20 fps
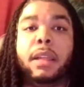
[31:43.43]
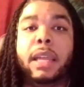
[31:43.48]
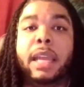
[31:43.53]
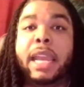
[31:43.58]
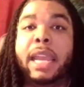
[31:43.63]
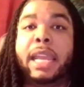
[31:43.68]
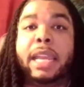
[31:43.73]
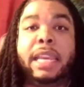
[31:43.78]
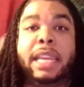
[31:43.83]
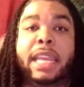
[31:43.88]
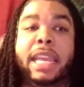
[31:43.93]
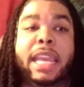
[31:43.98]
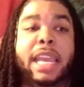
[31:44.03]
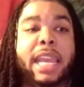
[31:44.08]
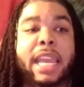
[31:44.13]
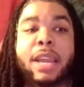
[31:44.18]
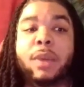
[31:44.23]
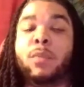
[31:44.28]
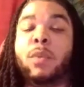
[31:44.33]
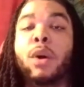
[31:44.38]
And
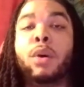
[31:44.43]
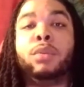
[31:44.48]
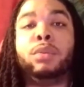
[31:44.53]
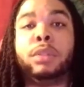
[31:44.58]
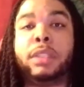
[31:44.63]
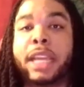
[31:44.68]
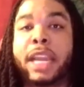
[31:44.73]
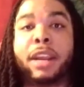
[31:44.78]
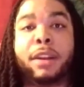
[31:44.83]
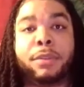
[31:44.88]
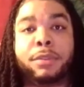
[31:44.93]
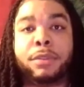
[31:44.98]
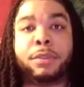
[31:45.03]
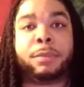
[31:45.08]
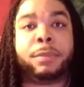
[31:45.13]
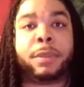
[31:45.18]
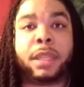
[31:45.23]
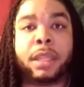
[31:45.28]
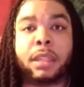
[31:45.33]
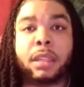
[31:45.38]
it won't there for
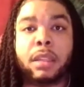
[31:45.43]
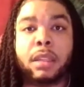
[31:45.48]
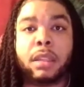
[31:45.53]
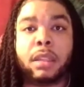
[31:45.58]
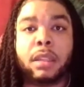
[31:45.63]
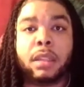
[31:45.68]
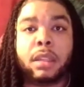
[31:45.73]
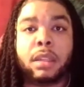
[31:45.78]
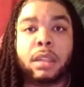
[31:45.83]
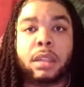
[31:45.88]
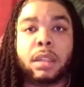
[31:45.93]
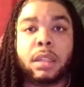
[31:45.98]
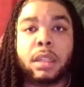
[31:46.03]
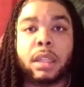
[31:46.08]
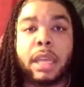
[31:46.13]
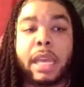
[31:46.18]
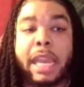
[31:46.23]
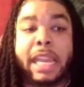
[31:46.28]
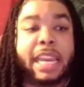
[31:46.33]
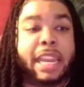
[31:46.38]
me.
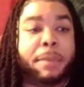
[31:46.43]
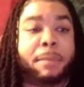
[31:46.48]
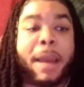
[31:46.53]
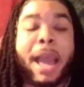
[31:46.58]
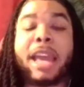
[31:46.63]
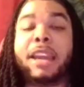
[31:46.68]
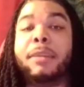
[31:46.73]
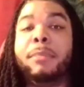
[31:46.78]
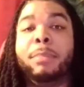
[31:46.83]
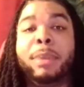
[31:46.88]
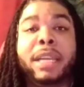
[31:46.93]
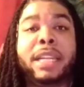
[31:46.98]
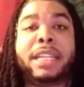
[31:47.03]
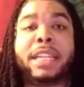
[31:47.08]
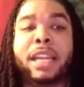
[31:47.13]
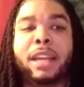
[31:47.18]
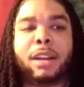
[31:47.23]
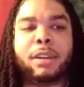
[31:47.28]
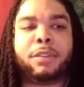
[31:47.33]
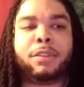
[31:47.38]
And it might have been
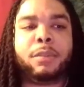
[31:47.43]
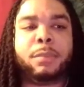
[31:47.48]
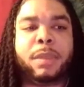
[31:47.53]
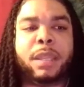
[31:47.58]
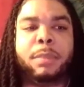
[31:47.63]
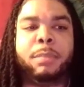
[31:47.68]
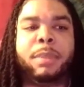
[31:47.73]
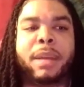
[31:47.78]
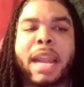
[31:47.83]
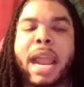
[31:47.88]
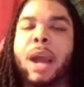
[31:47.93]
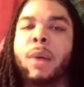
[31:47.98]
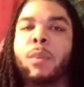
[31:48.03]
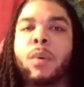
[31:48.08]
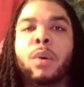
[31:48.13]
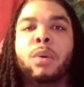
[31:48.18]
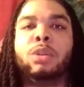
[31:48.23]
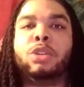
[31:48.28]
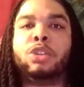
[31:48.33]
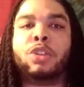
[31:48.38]
there for me, but I
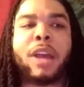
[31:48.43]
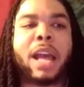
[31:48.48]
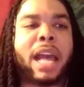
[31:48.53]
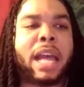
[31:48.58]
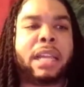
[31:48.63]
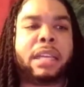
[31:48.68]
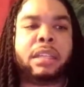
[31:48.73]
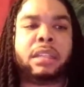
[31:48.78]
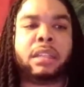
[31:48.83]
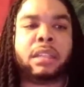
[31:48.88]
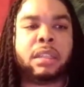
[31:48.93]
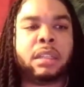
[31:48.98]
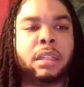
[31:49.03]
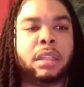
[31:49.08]
won't trying to